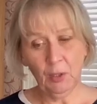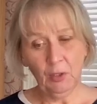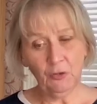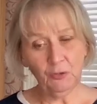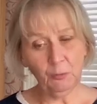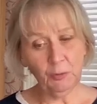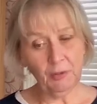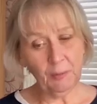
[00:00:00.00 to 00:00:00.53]

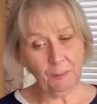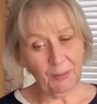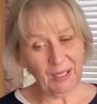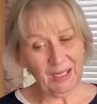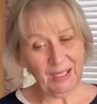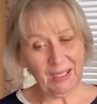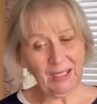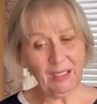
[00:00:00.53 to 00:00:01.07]
So on the
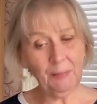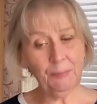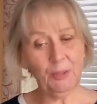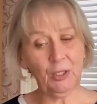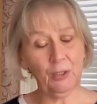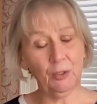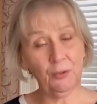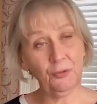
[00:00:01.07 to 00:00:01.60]
playing
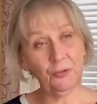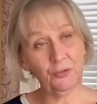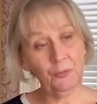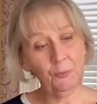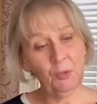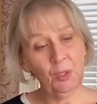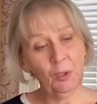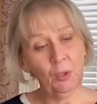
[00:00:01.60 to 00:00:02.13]
path,
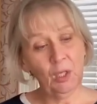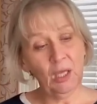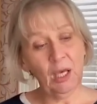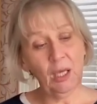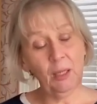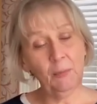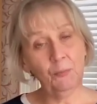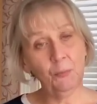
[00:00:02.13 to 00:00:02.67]

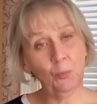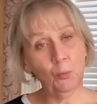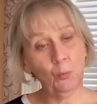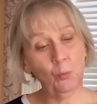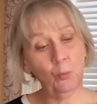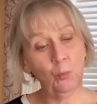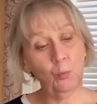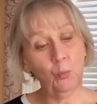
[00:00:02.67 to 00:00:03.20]

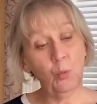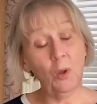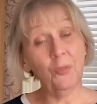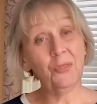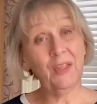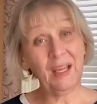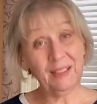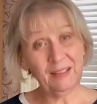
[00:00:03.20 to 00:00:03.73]

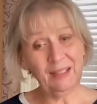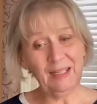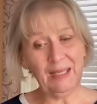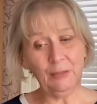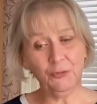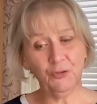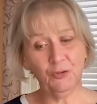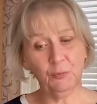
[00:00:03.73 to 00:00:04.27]
what that
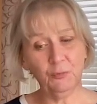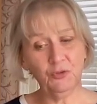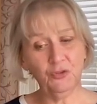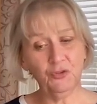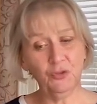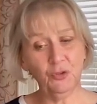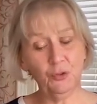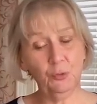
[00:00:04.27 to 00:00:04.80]
allows them to
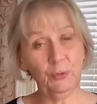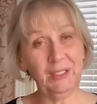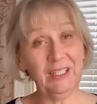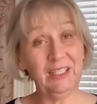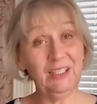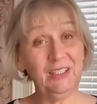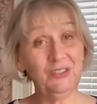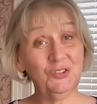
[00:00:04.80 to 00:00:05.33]
do
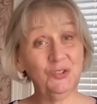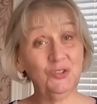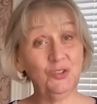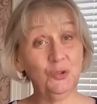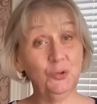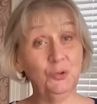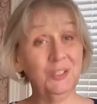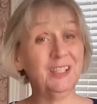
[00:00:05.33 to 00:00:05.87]
is
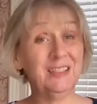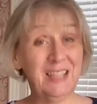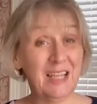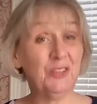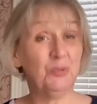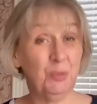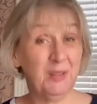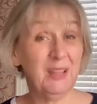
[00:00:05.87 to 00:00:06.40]
to
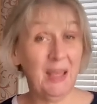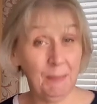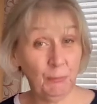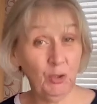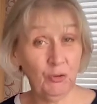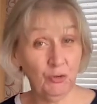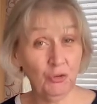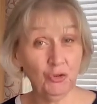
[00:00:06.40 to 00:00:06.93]
connect with their
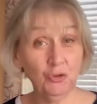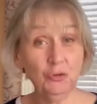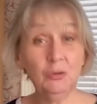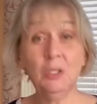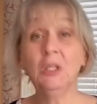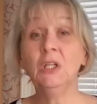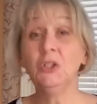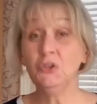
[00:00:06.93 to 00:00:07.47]
musician,
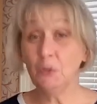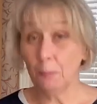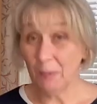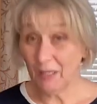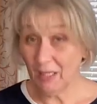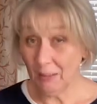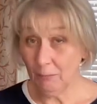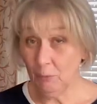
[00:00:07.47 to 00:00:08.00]
to
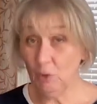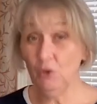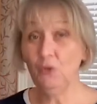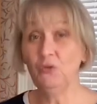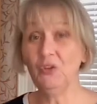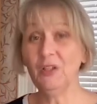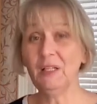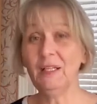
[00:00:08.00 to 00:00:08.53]
play
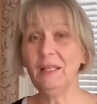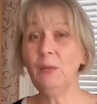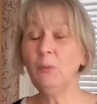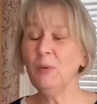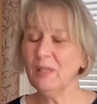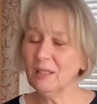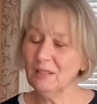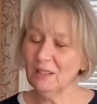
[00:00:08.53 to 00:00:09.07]
musically.
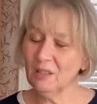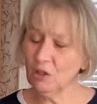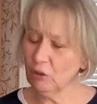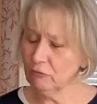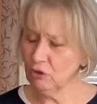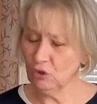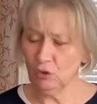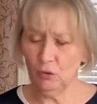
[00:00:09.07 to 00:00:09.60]
We can
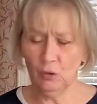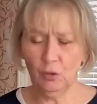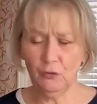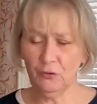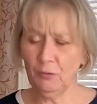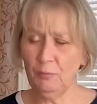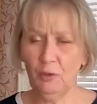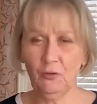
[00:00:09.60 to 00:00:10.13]
encourage
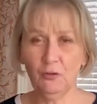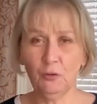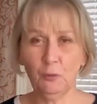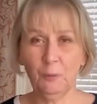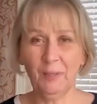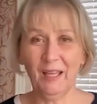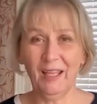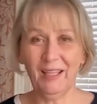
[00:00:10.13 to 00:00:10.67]
lots of musical
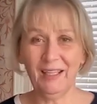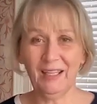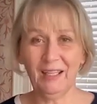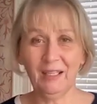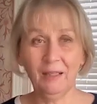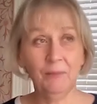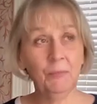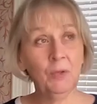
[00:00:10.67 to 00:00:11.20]
playing here.